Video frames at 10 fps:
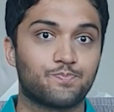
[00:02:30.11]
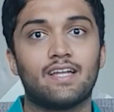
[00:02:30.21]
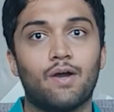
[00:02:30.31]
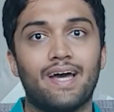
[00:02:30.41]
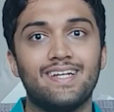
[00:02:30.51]

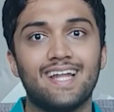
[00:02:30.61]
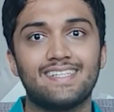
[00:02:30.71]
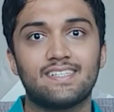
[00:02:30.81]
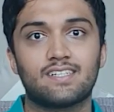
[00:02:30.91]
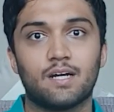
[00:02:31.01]
Now,
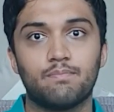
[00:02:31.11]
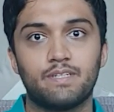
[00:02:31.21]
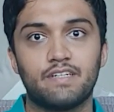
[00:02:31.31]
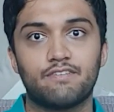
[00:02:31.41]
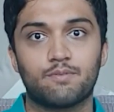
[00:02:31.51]
analyzing the
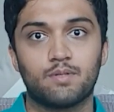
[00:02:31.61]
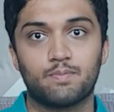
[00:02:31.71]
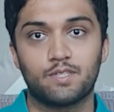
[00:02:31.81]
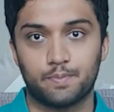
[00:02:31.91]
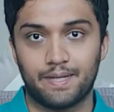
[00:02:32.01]
company from the
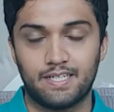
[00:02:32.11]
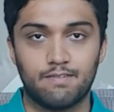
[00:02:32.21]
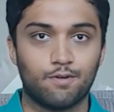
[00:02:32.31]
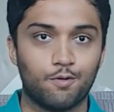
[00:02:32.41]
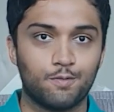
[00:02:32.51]

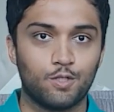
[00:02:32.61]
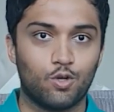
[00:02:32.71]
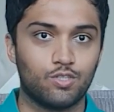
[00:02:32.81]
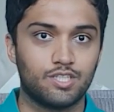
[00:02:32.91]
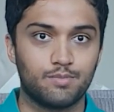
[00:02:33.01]
perspective of a
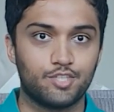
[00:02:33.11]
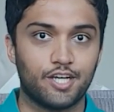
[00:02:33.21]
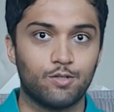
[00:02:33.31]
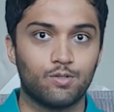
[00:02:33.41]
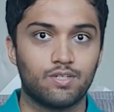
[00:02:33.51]
long term
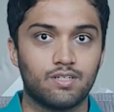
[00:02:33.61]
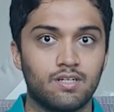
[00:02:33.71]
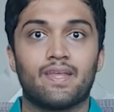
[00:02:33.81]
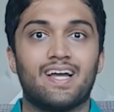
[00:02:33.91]
shareholder